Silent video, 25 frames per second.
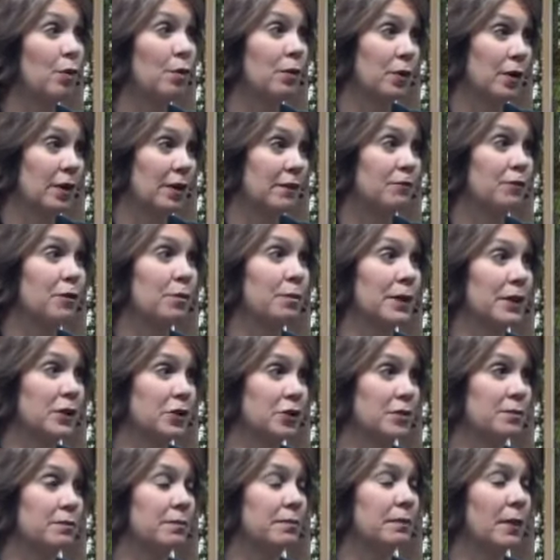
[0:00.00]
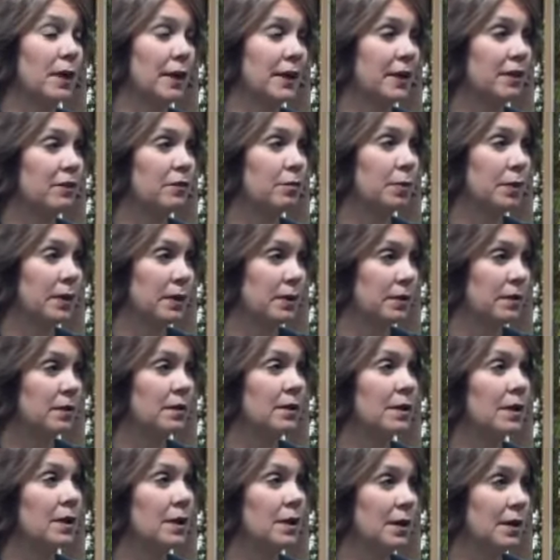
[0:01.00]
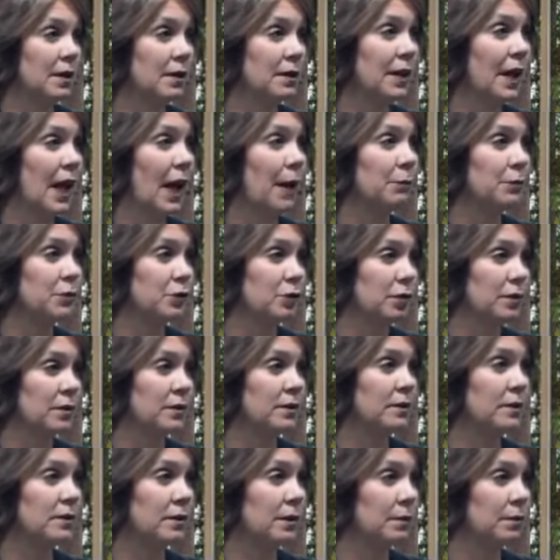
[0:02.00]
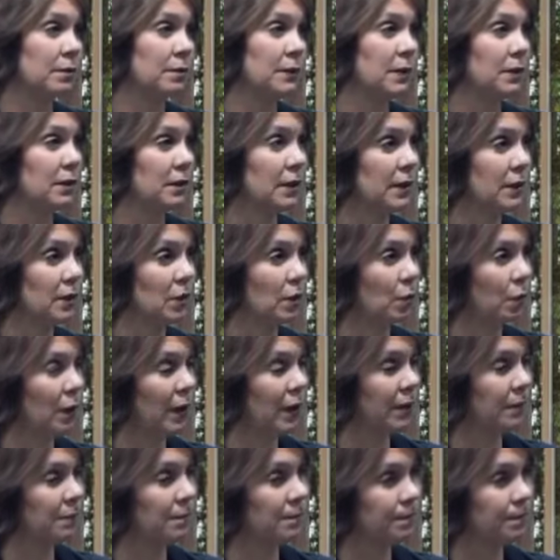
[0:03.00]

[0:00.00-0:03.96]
information might have been captured in some illegal way.